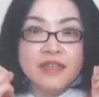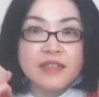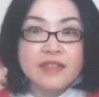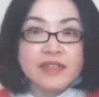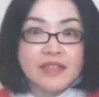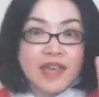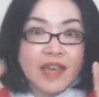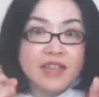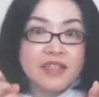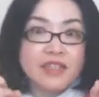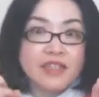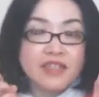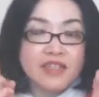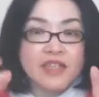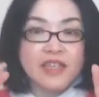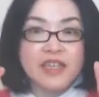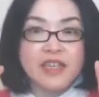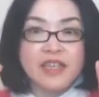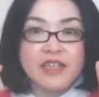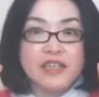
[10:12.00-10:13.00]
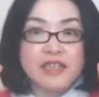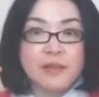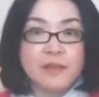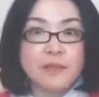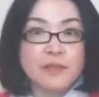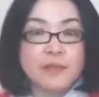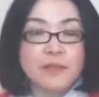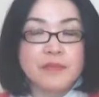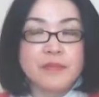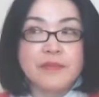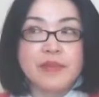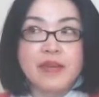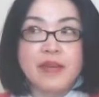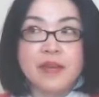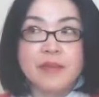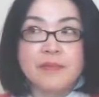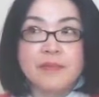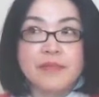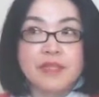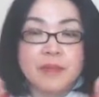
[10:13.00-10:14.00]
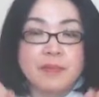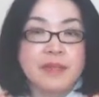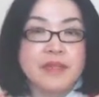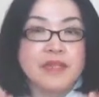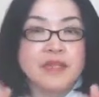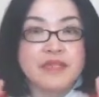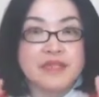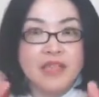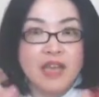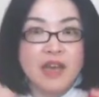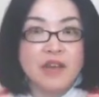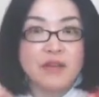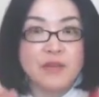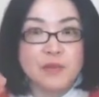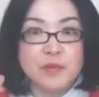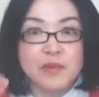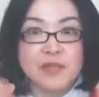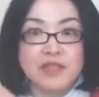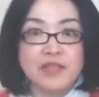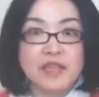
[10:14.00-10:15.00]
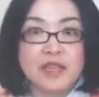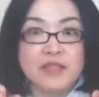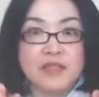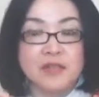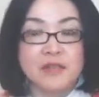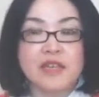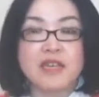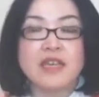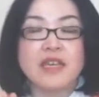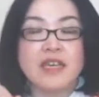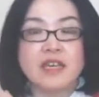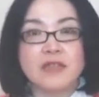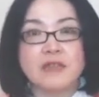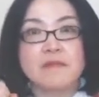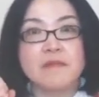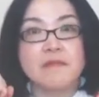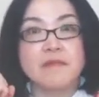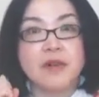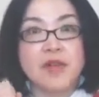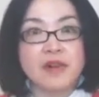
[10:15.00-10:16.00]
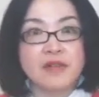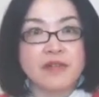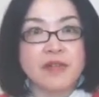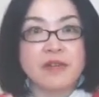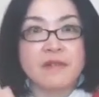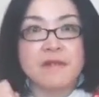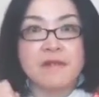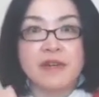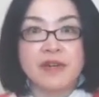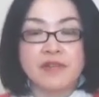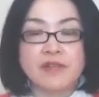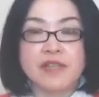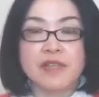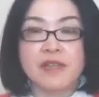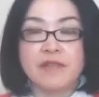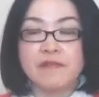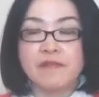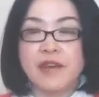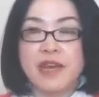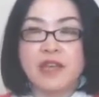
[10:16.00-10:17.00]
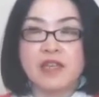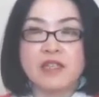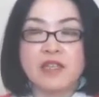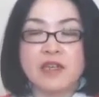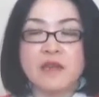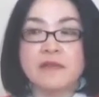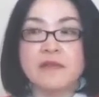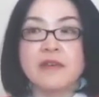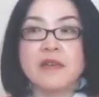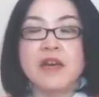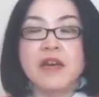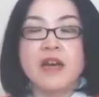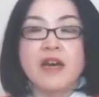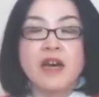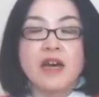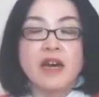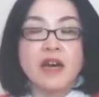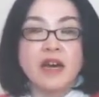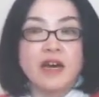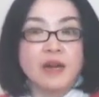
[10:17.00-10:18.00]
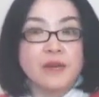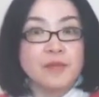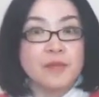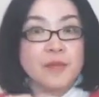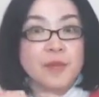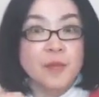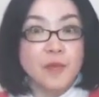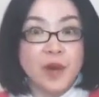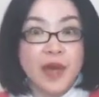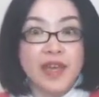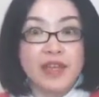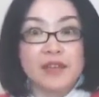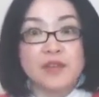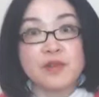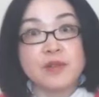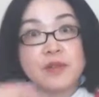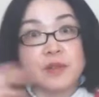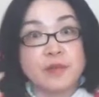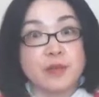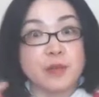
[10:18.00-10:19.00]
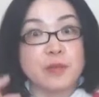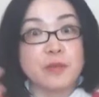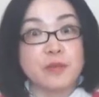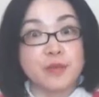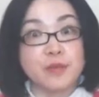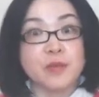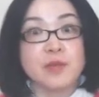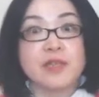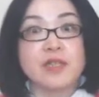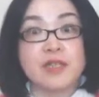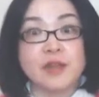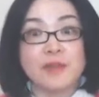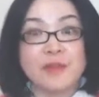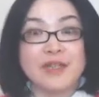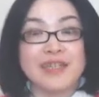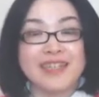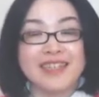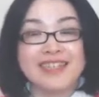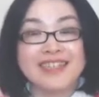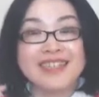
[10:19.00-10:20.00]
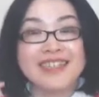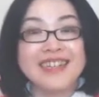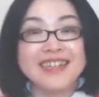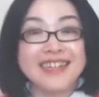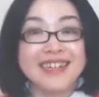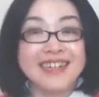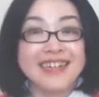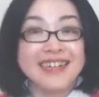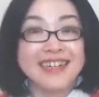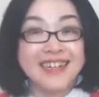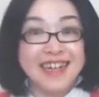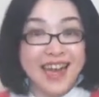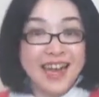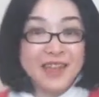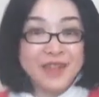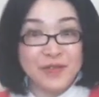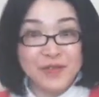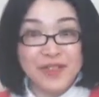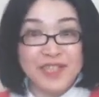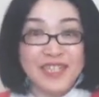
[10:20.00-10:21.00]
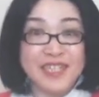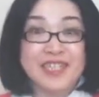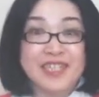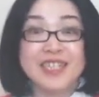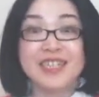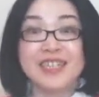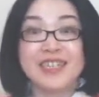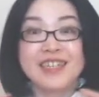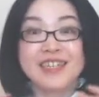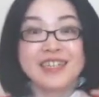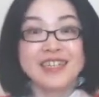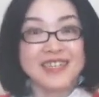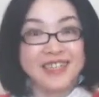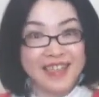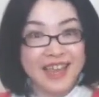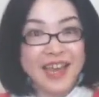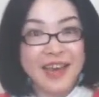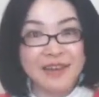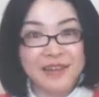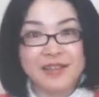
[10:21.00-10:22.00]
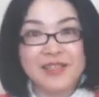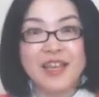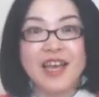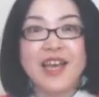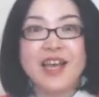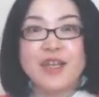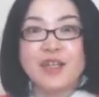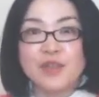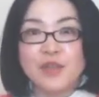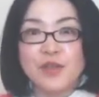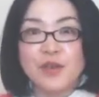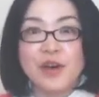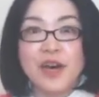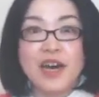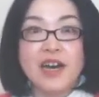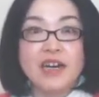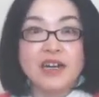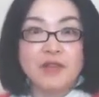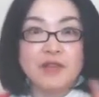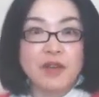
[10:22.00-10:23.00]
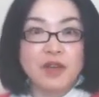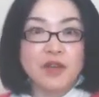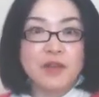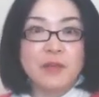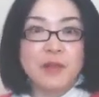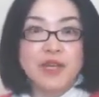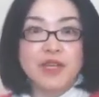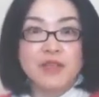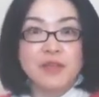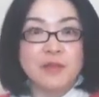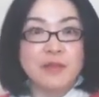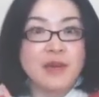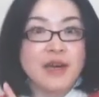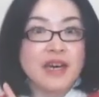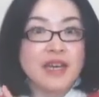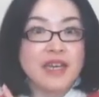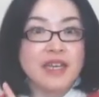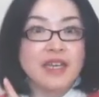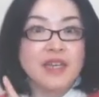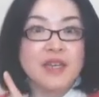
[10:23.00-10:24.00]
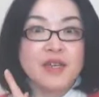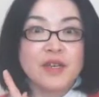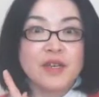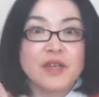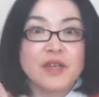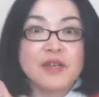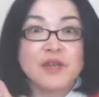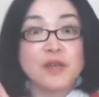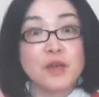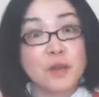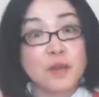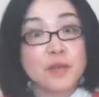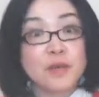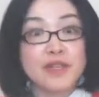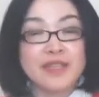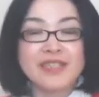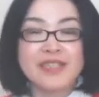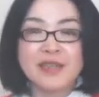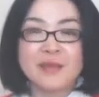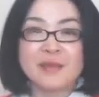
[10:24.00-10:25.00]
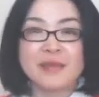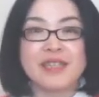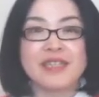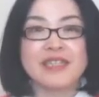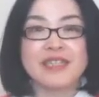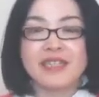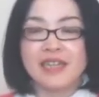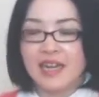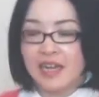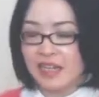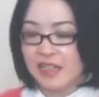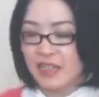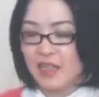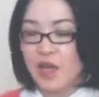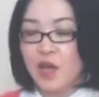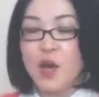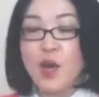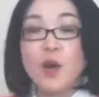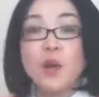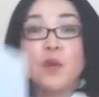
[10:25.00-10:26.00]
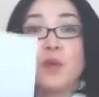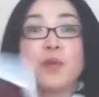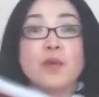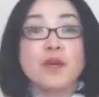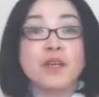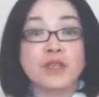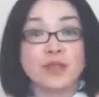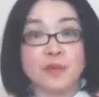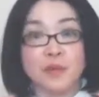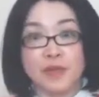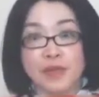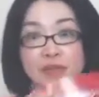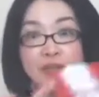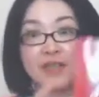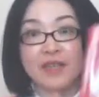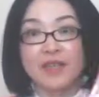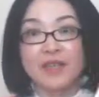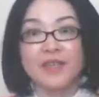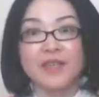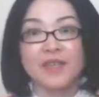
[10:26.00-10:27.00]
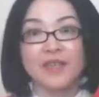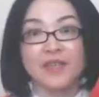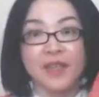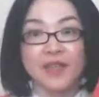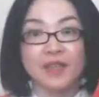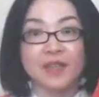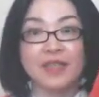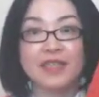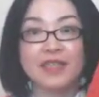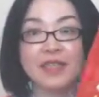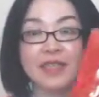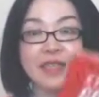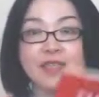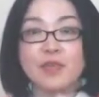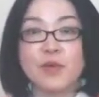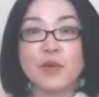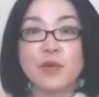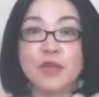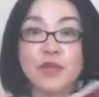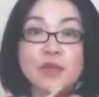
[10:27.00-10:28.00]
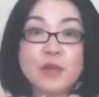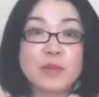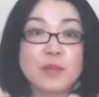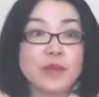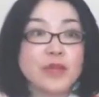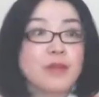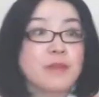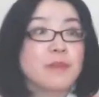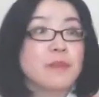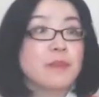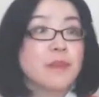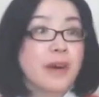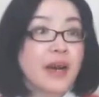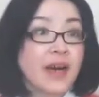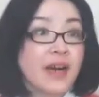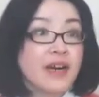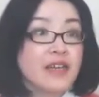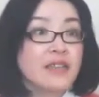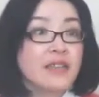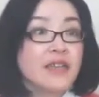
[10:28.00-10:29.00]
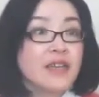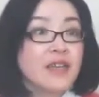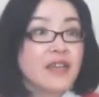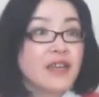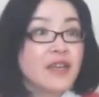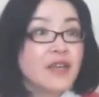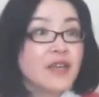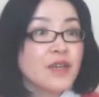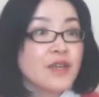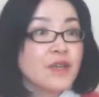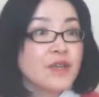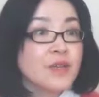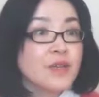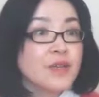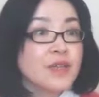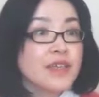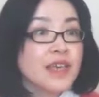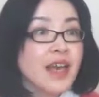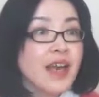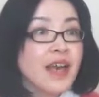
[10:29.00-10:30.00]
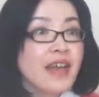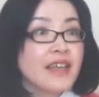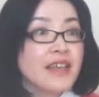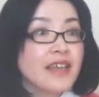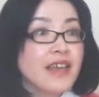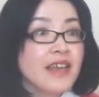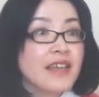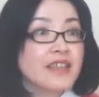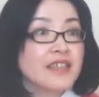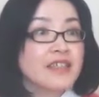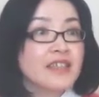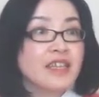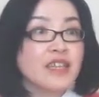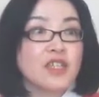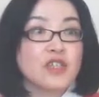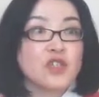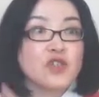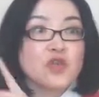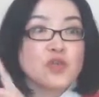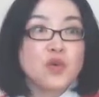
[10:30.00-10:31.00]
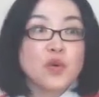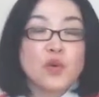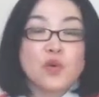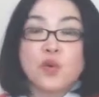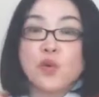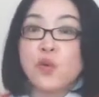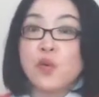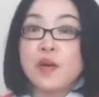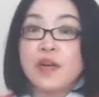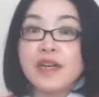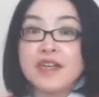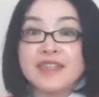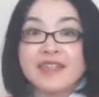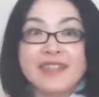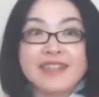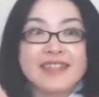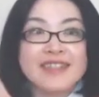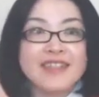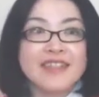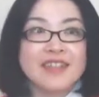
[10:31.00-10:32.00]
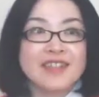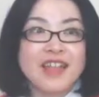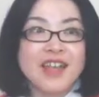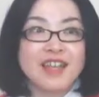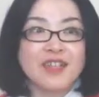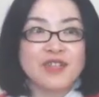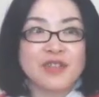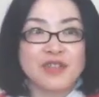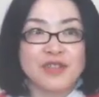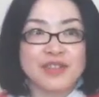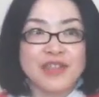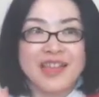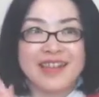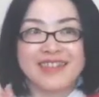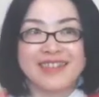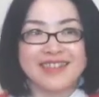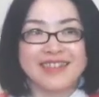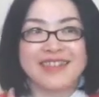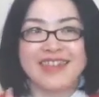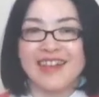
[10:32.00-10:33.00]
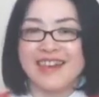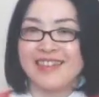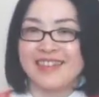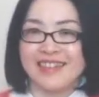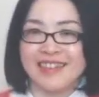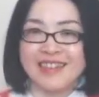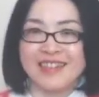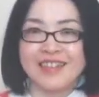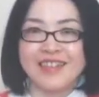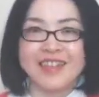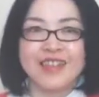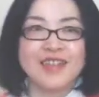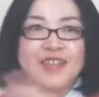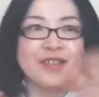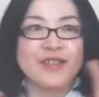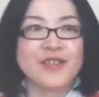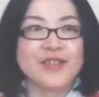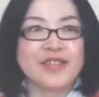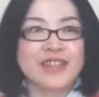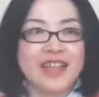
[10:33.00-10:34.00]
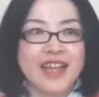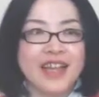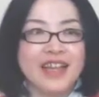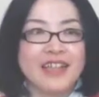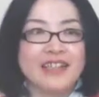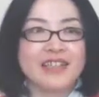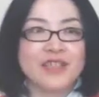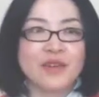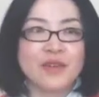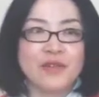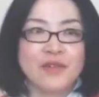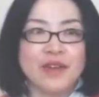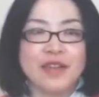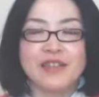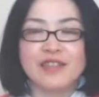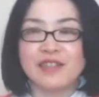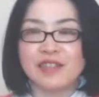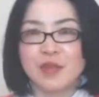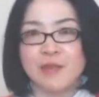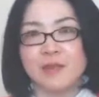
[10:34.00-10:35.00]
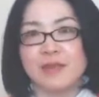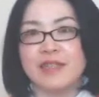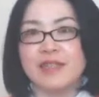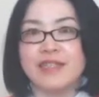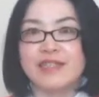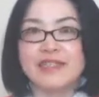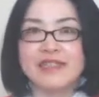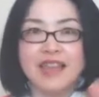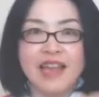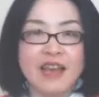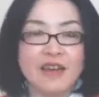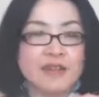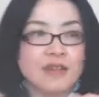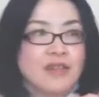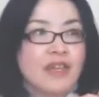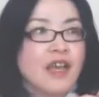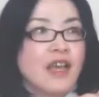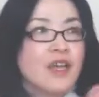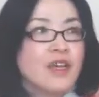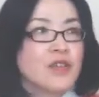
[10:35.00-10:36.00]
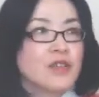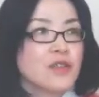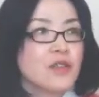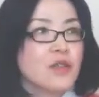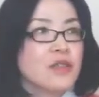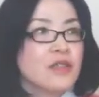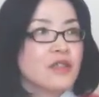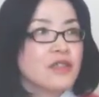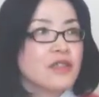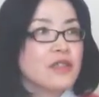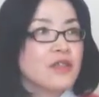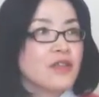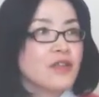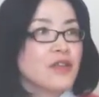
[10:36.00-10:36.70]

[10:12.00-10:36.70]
catch the Japanese sound precisely is very, very effective way to develop your Japanese language skills. So I recommend my complete Japanese hiragana workbook. So this is a workbook, but you can get the short word dictation exercises to catch the correct Japanese sound. So it's,